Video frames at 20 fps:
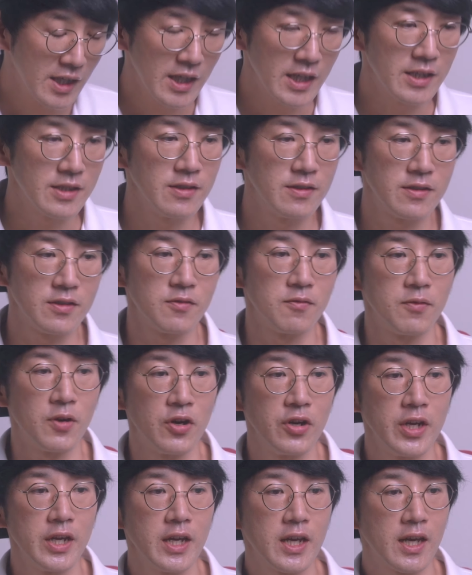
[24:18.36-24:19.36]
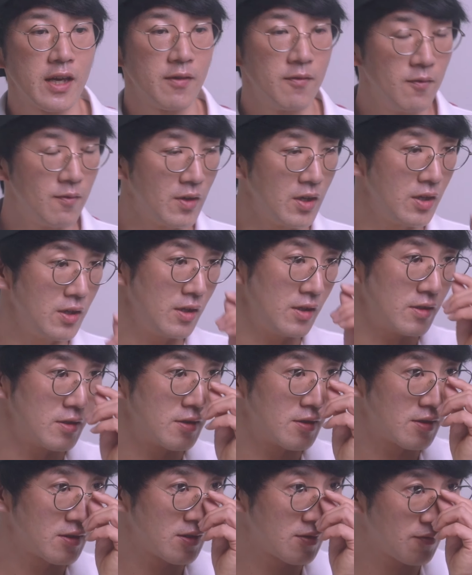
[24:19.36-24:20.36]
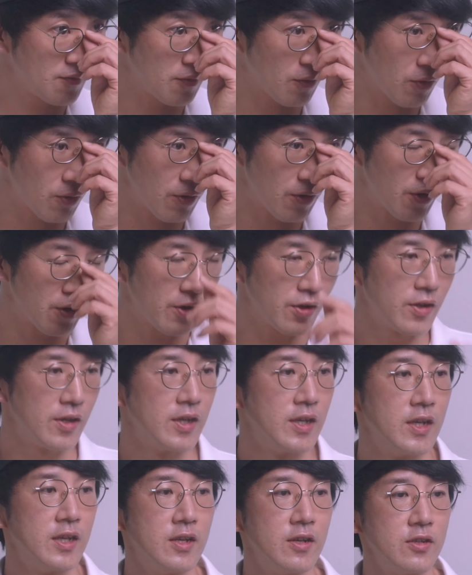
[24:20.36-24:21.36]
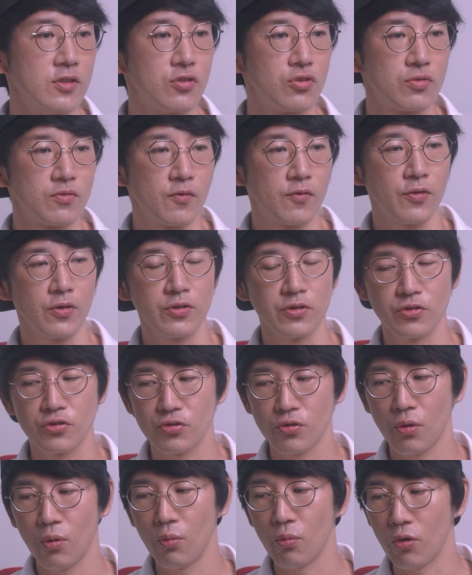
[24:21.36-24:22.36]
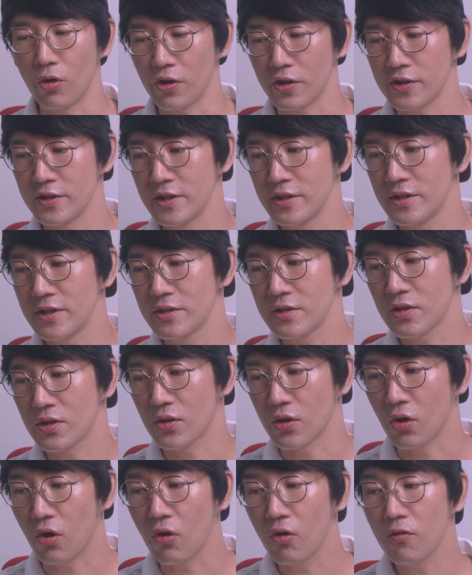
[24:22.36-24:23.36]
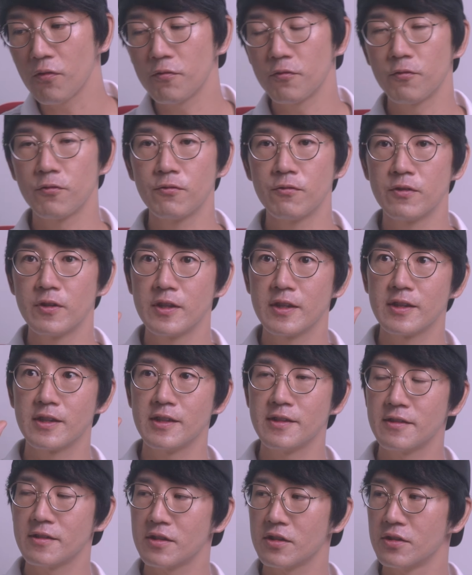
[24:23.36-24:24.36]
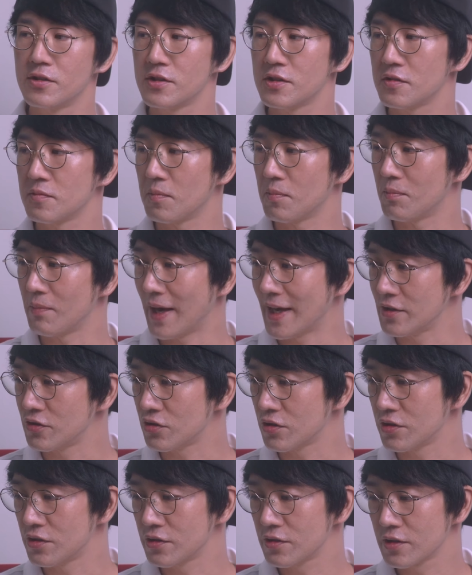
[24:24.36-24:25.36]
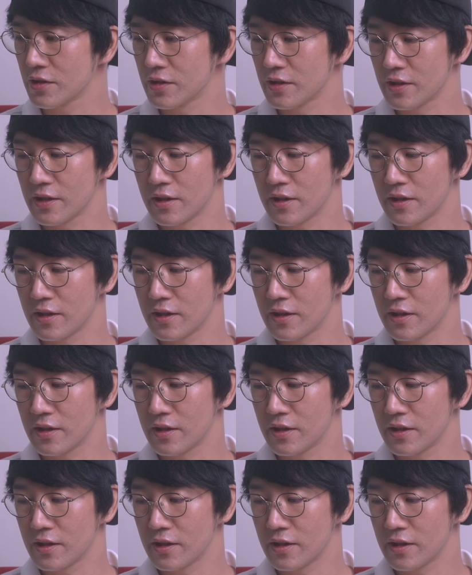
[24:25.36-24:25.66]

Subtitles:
It is very convenient for the drone work. This is a golf distance measures